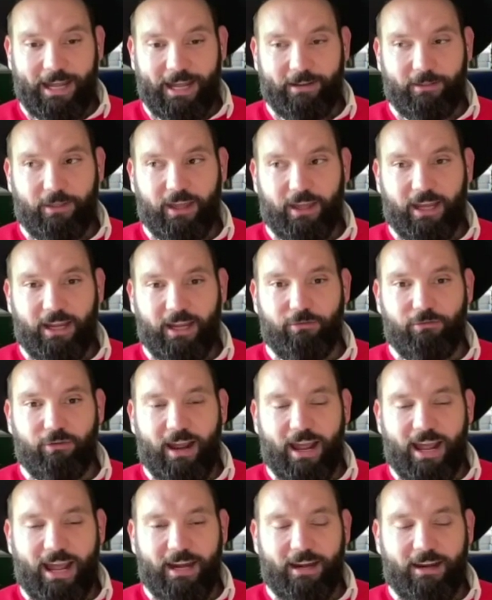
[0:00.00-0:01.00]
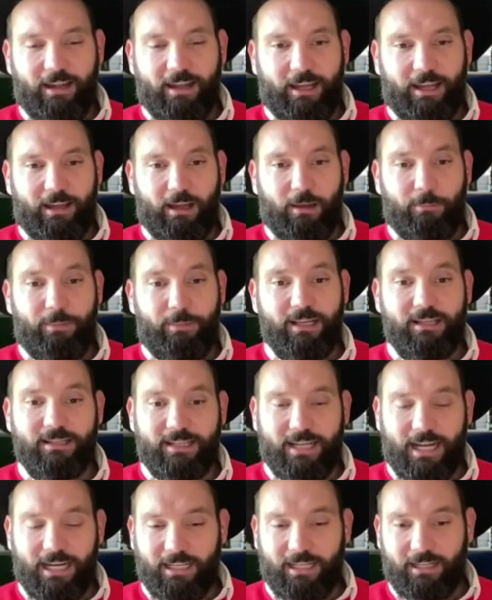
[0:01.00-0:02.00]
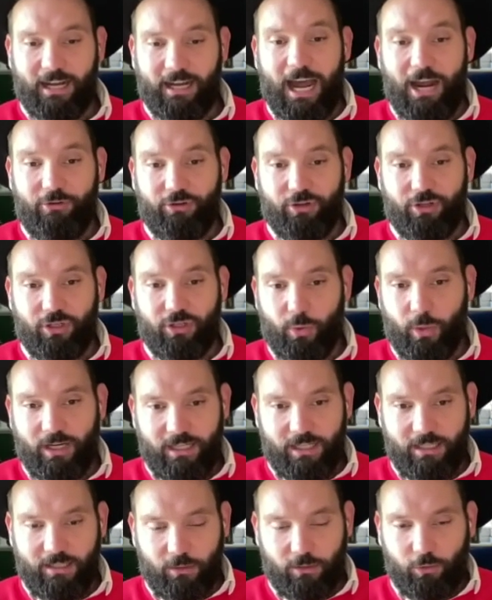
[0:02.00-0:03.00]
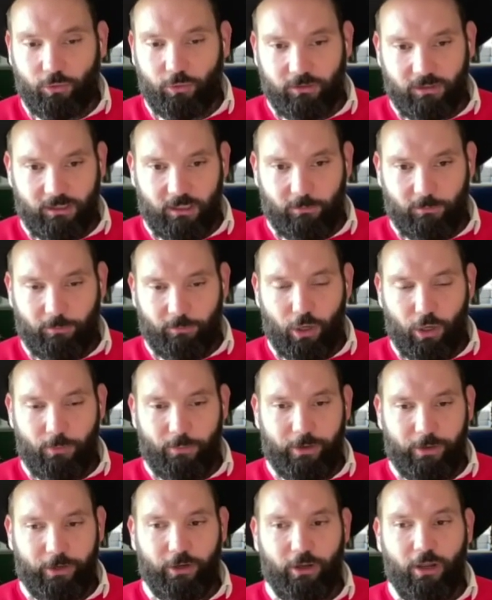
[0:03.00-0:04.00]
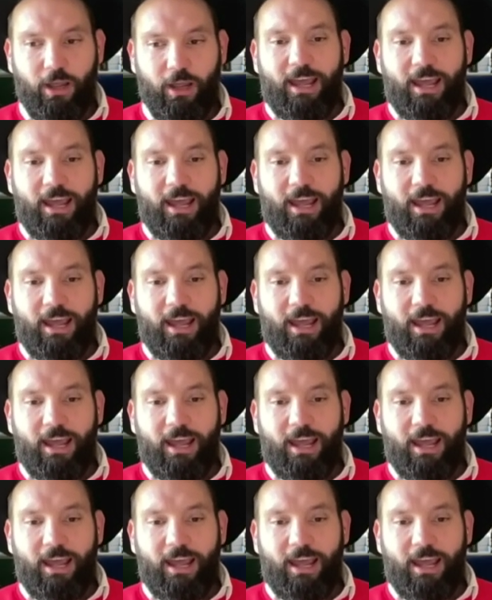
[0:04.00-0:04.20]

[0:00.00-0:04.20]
and they ran a big study in 120 schools in Limpopo